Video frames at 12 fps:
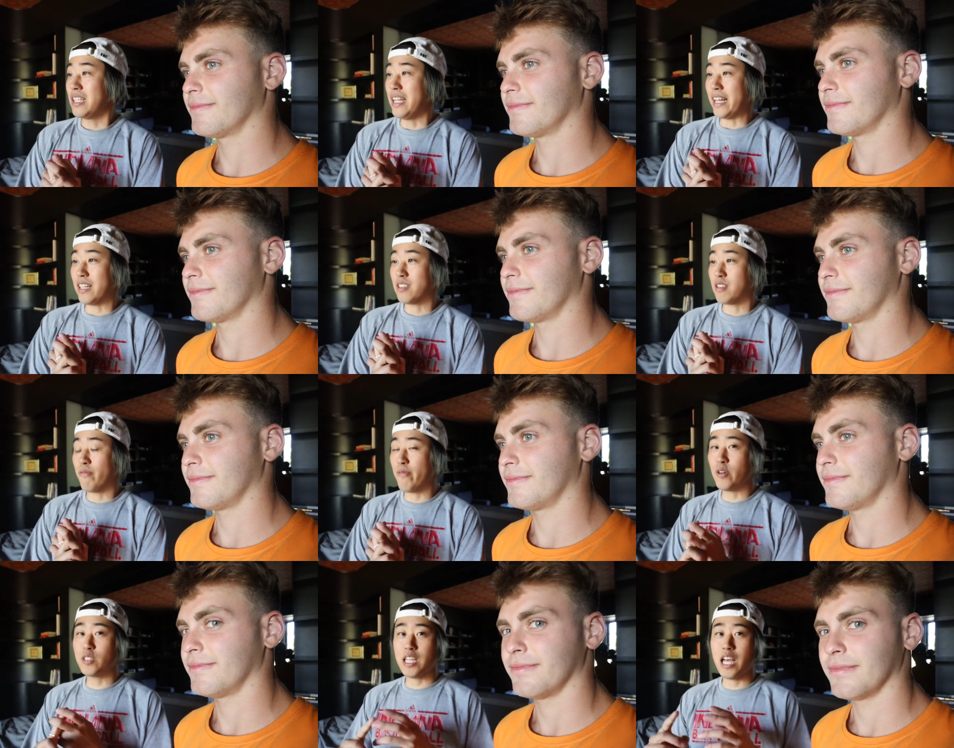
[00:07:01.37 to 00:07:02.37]
Speaker 1: like,
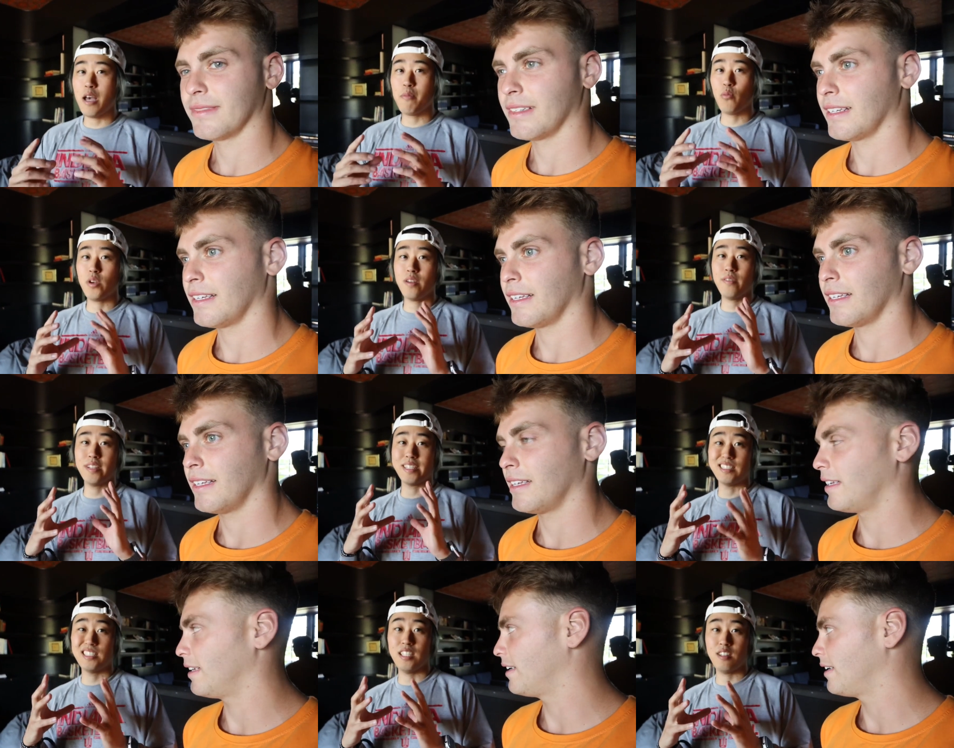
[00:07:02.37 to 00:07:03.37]
first time we even
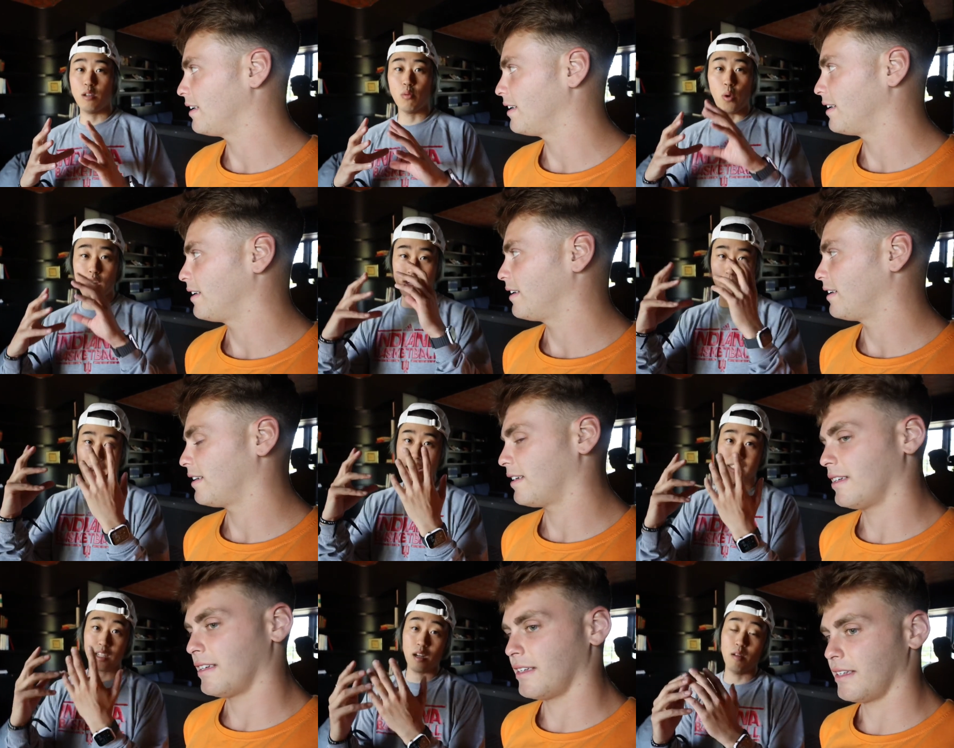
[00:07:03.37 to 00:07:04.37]
considered wearing the
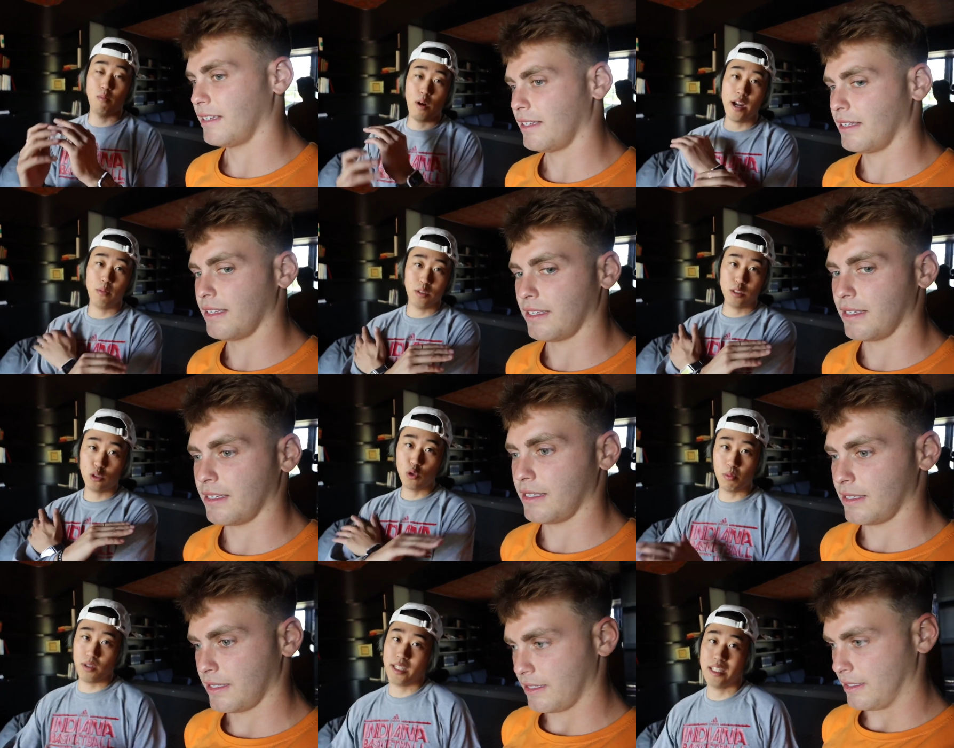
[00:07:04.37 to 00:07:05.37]
mask, Ryan was
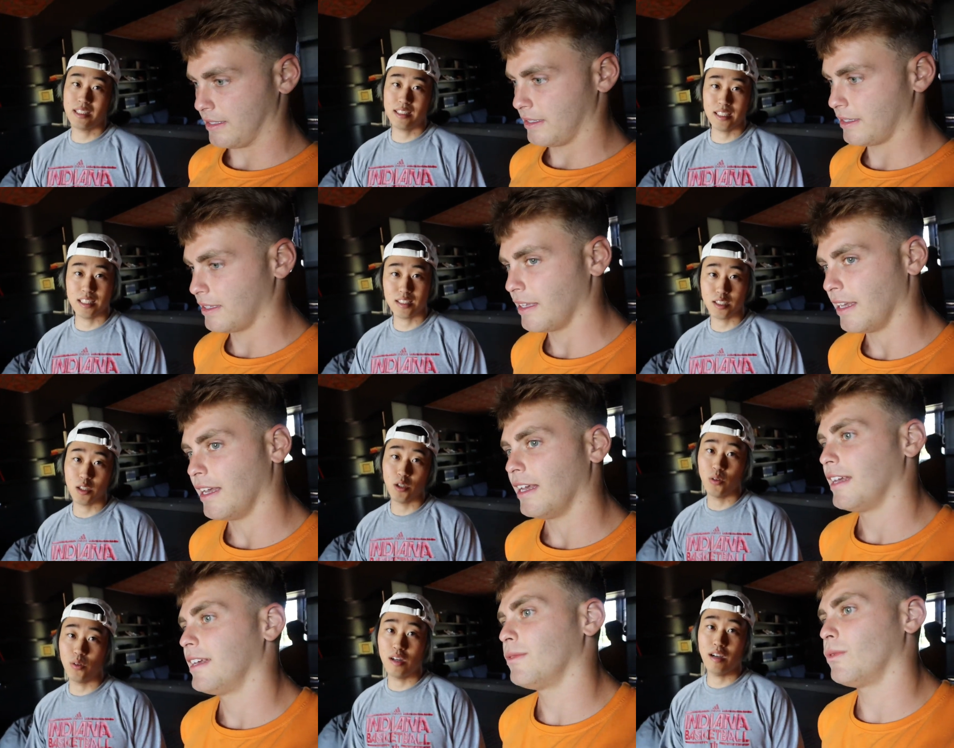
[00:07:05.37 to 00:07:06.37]
super against it,
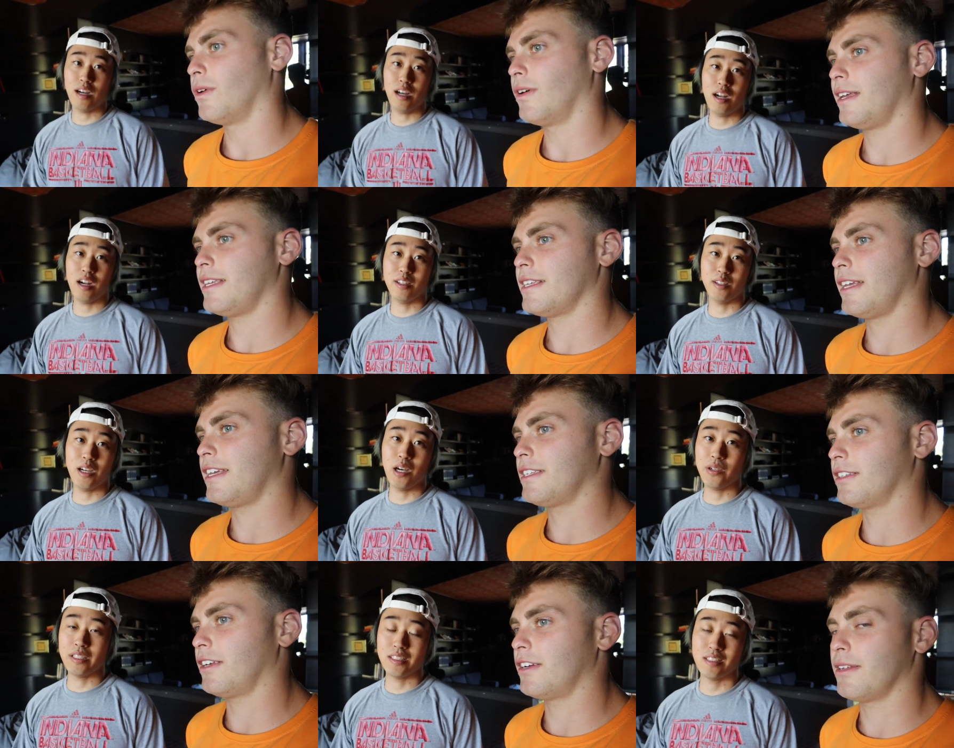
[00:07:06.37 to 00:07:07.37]
so. Well, he, he's
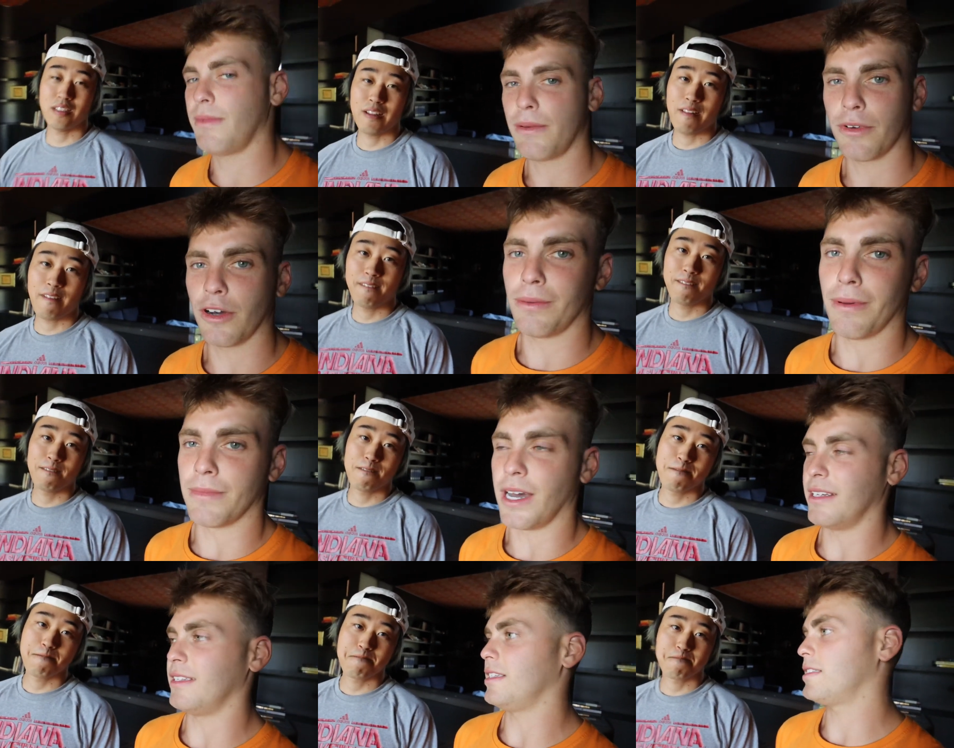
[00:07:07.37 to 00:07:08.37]
learned he's...
Speaker 2: to be more open
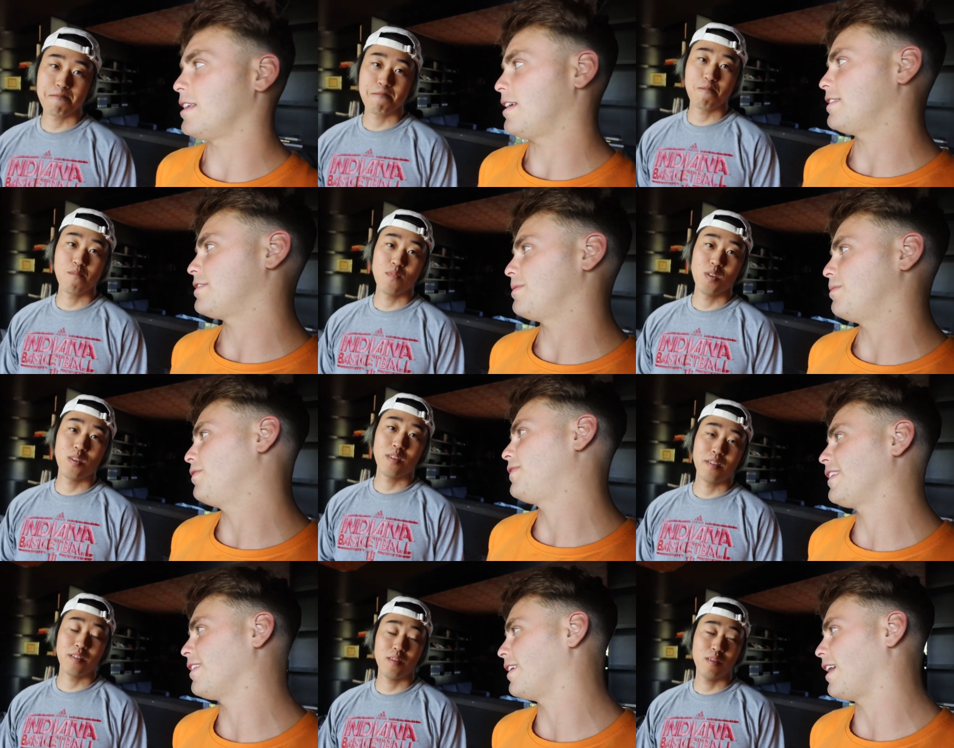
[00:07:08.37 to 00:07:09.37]
minded these days, so we'll
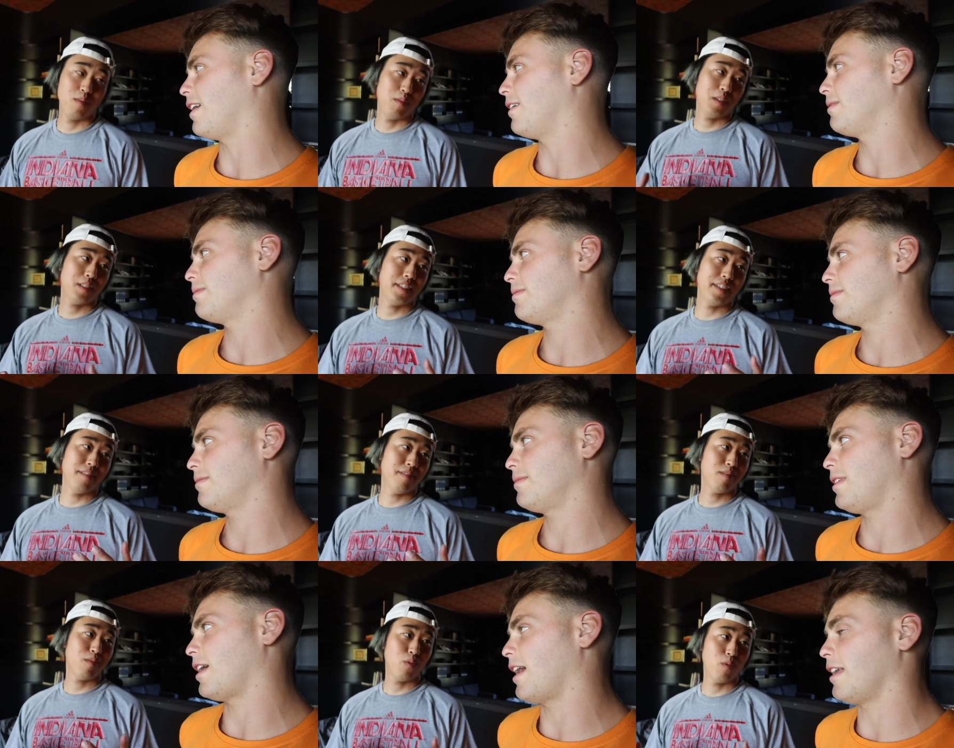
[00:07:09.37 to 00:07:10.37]
figure it out. We'll see.
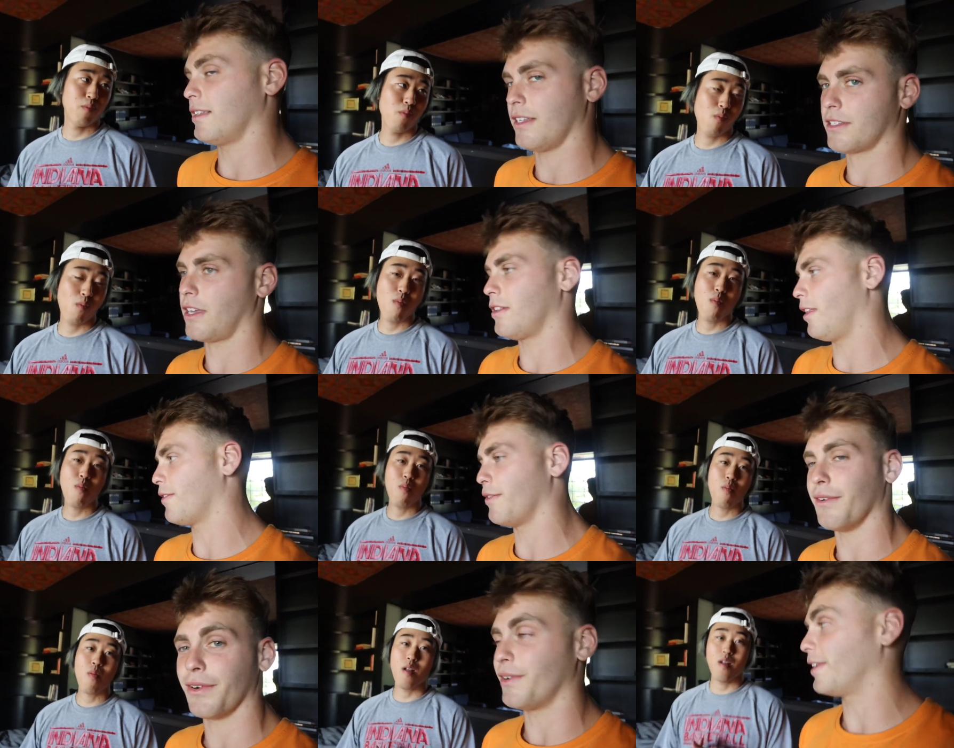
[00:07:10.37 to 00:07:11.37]
All right, let's go look
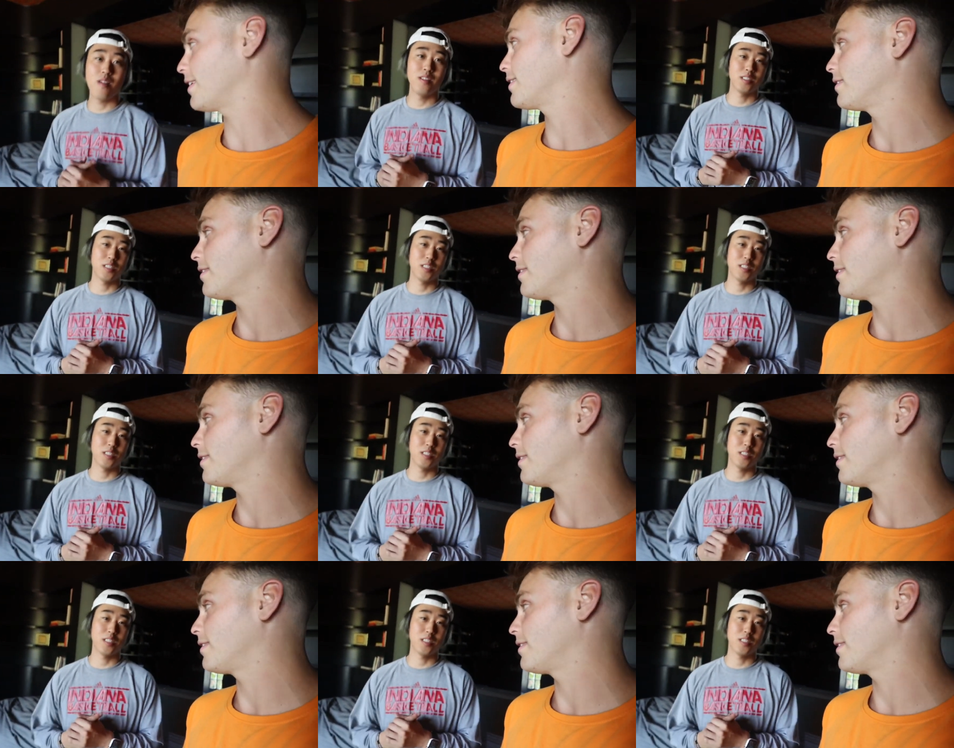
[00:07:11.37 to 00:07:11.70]
for it real quick. let's